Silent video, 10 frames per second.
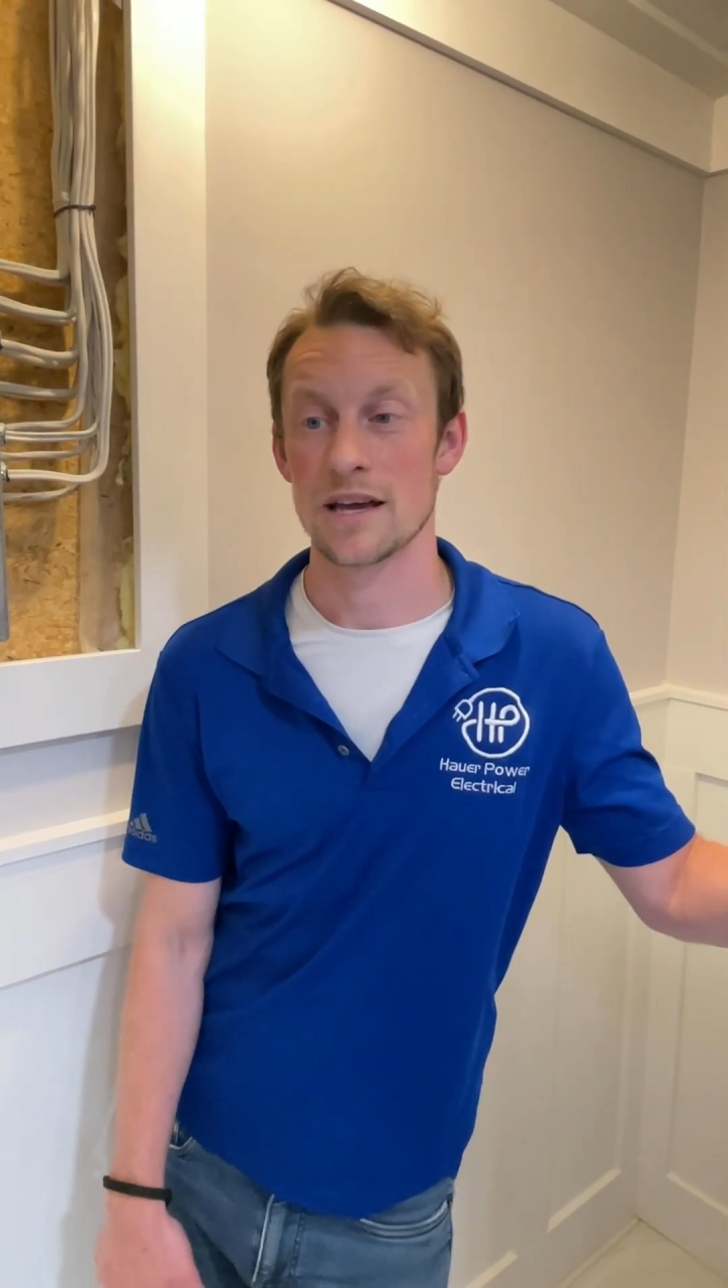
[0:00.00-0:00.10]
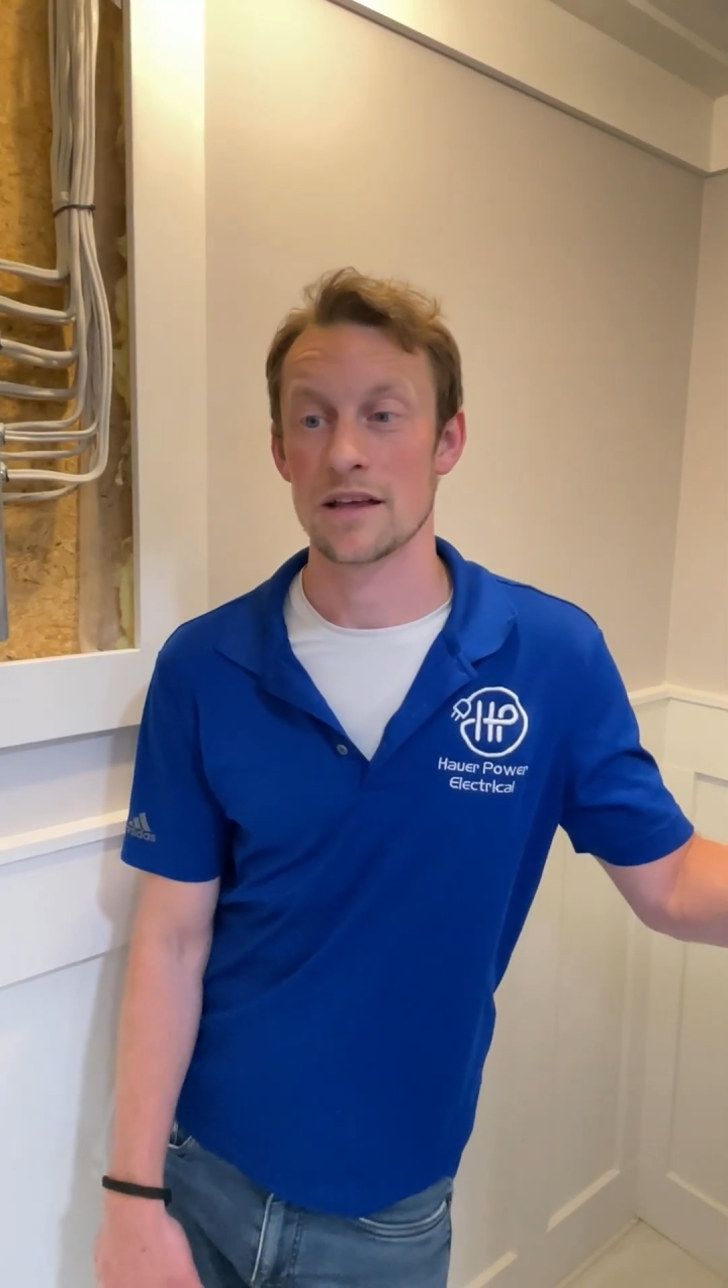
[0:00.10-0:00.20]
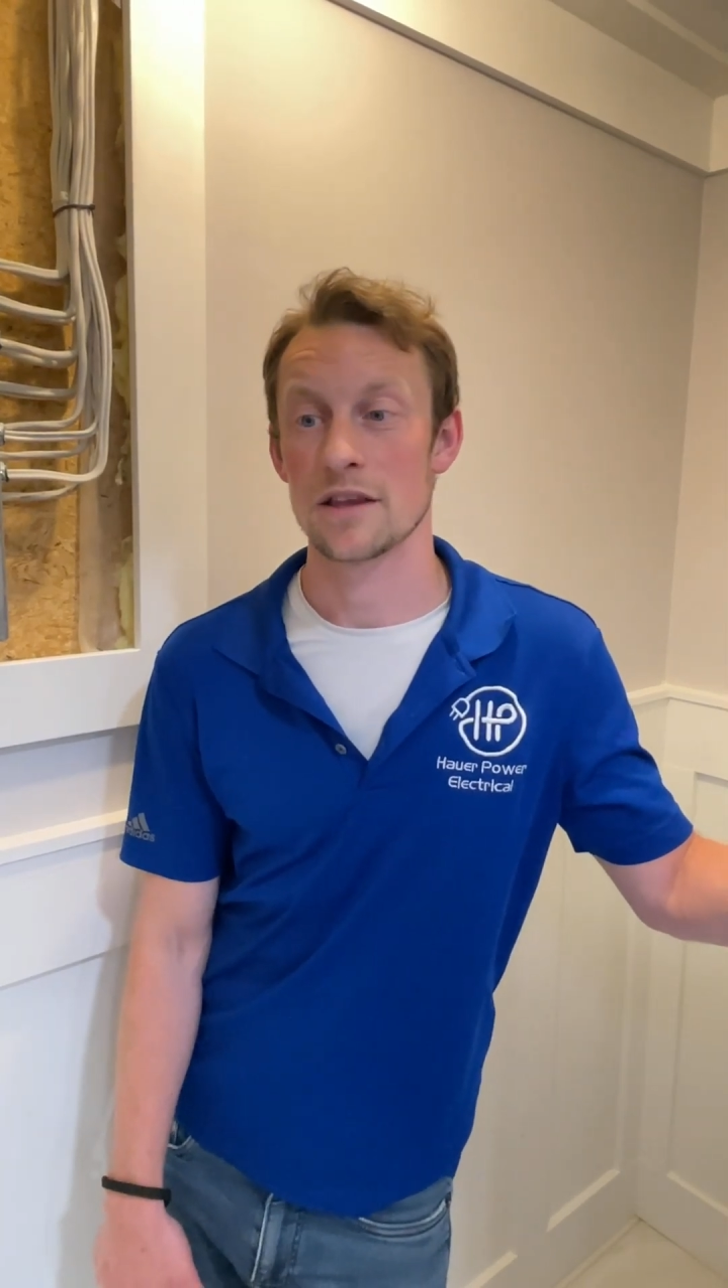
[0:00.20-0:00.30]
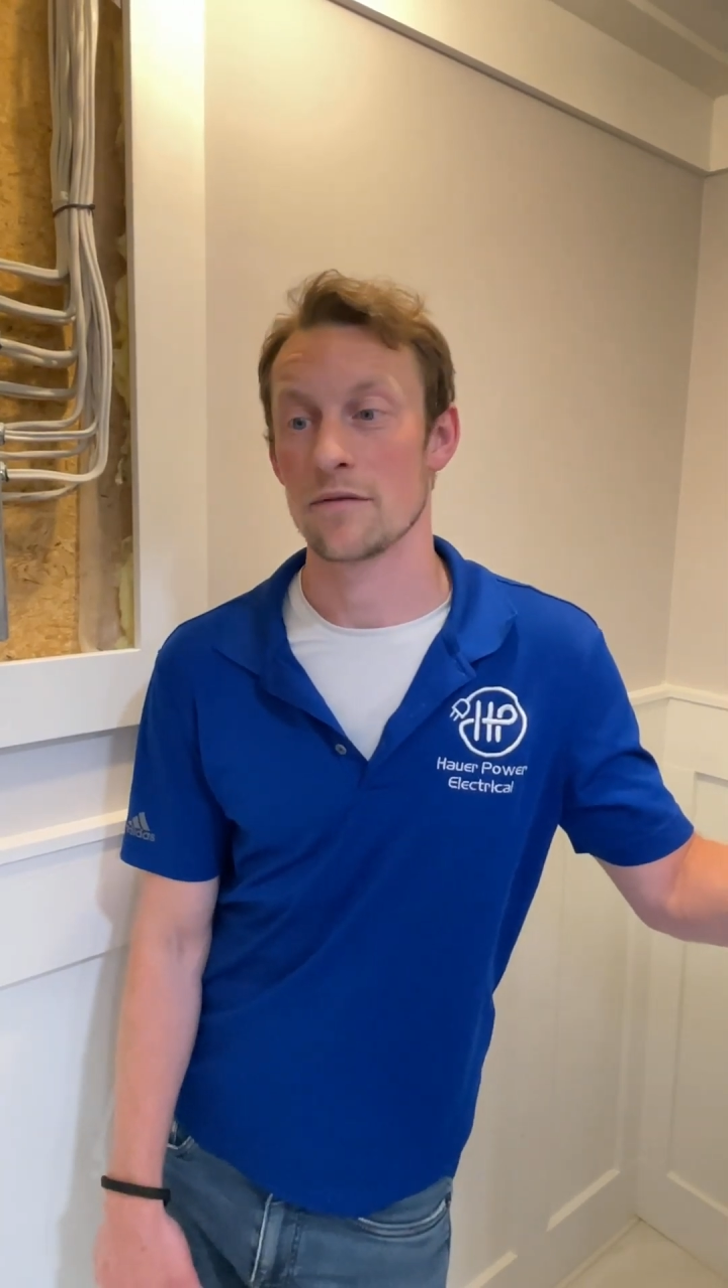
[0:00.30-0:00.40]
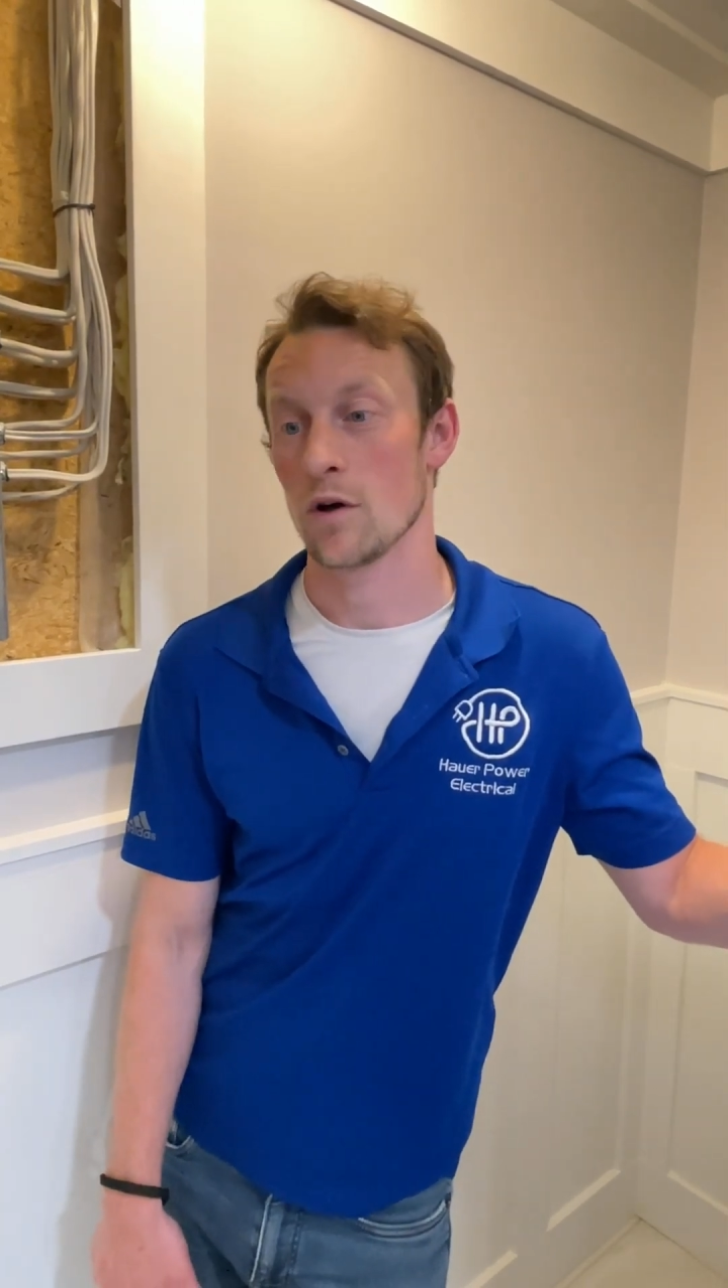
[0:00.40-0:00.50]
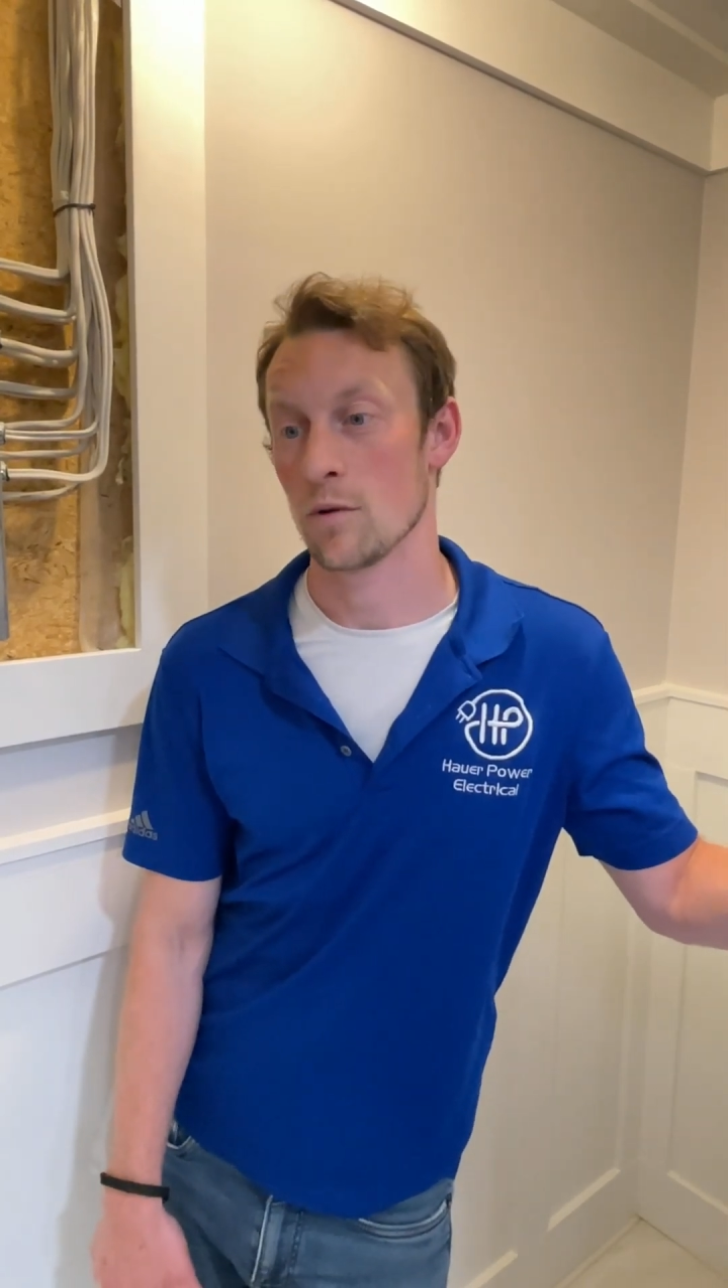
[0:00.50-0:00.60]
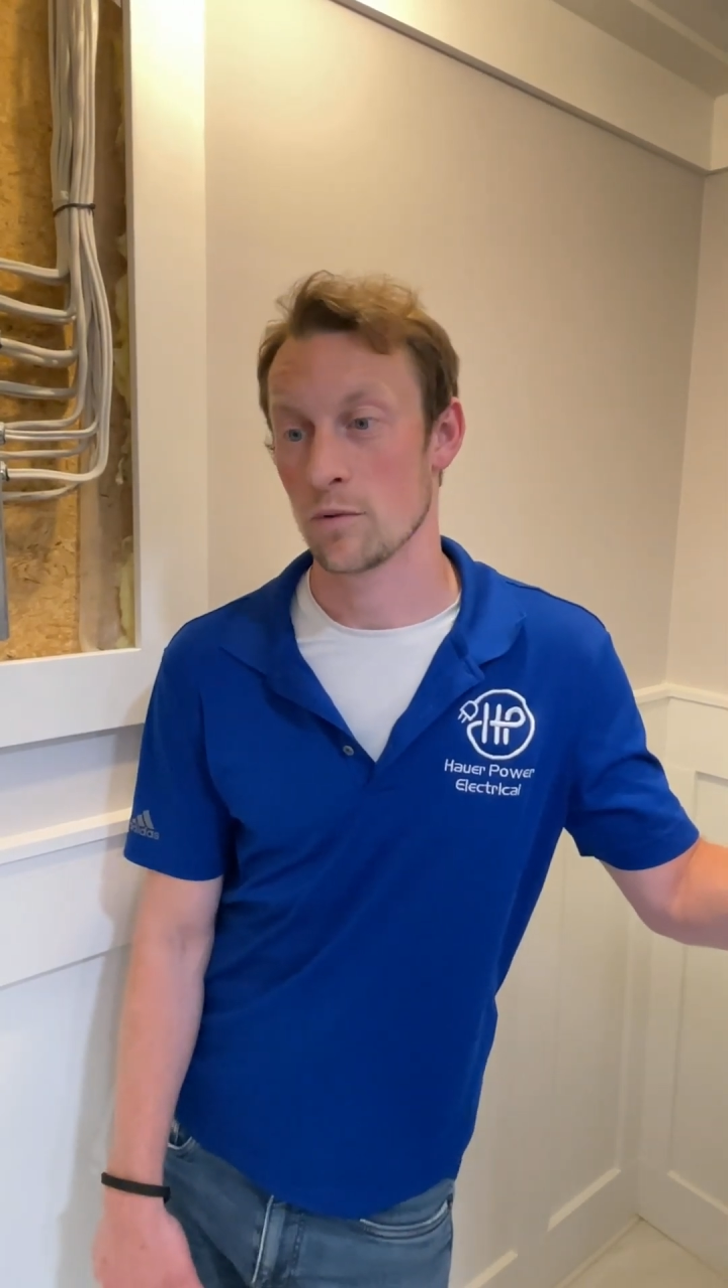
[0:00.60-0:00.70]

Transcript: and they've all